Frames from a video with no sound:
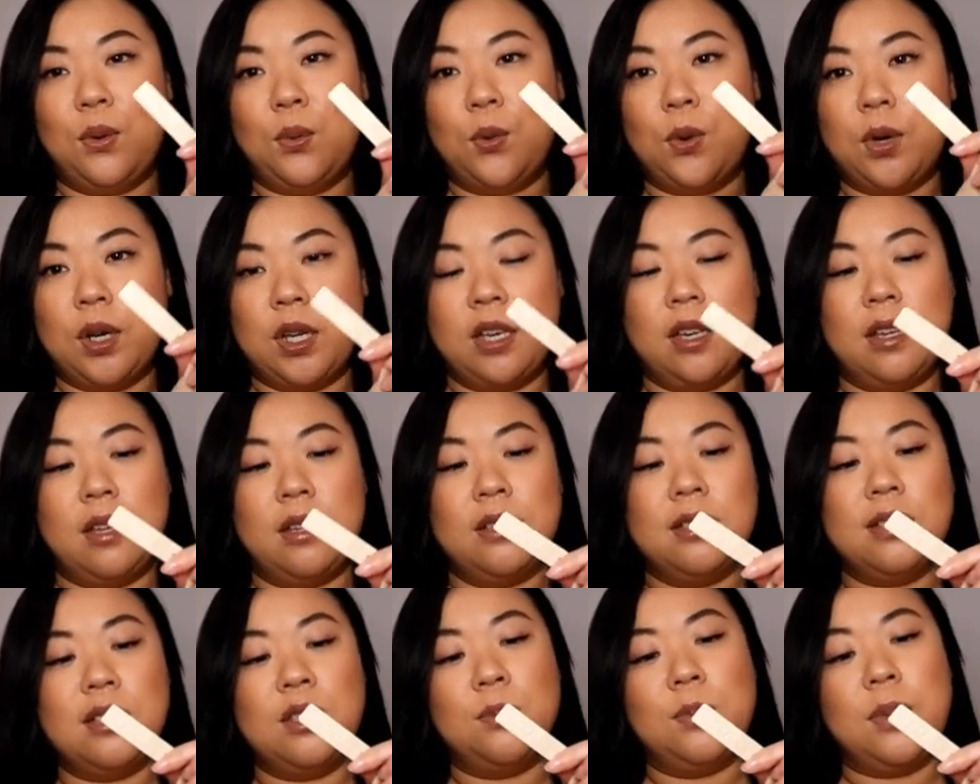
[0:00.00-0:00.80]
worn it
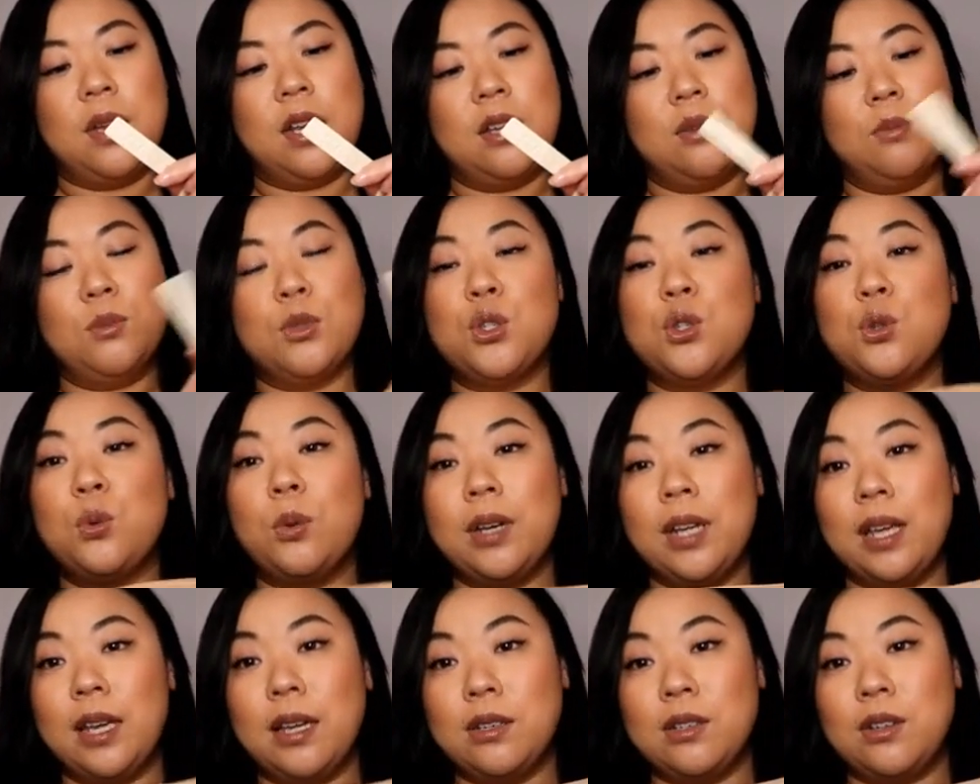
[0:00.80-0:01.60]
yet, but it was
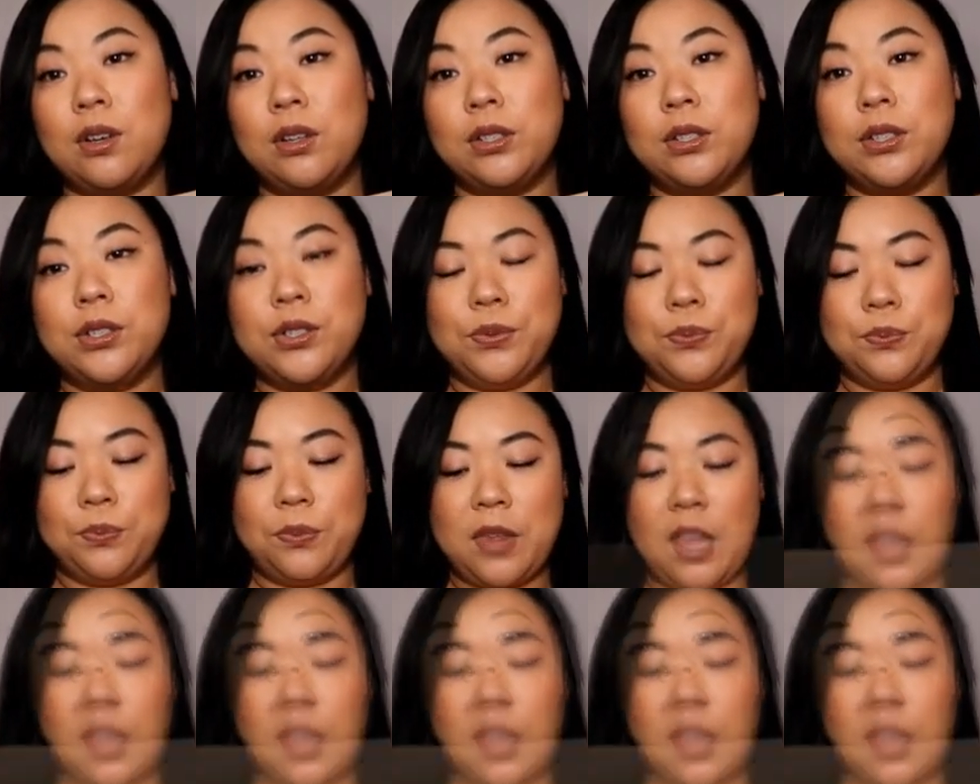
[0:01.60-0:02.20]
$28.